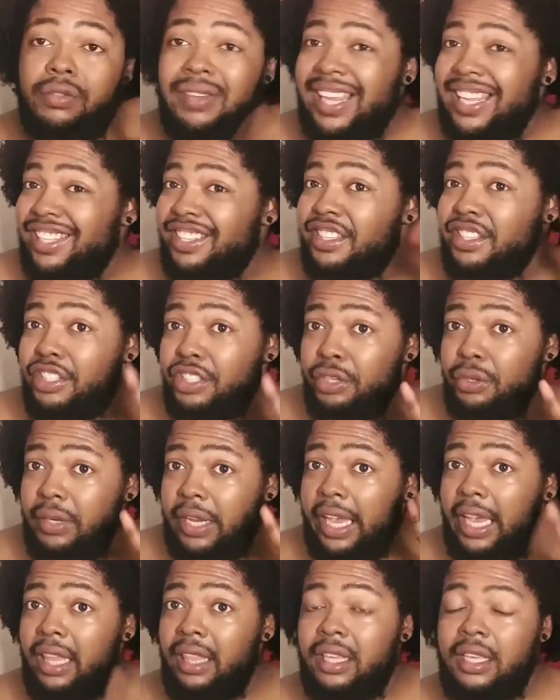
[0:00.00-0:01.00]
That's
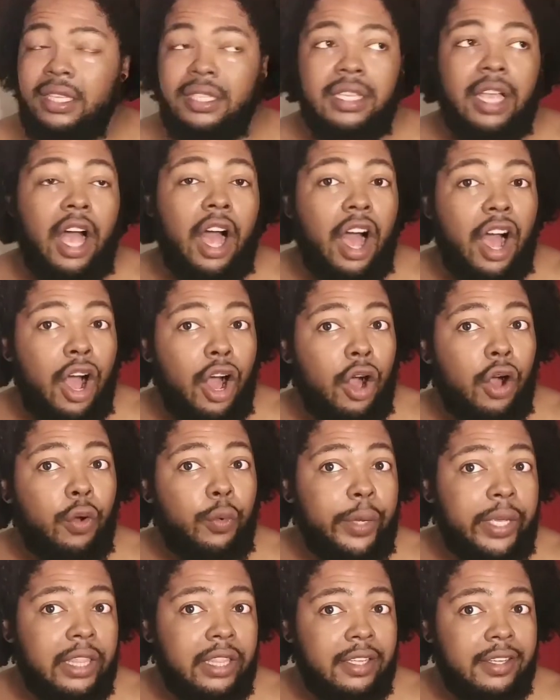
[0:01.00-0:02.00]
two dailies
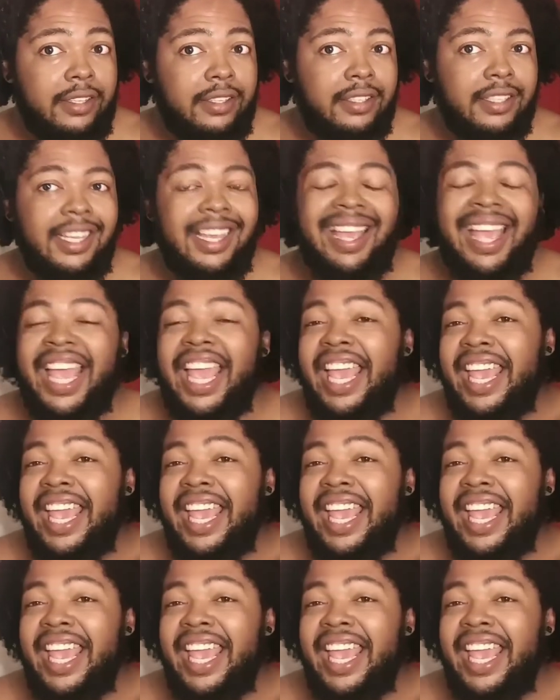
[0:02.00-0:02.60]
all week long,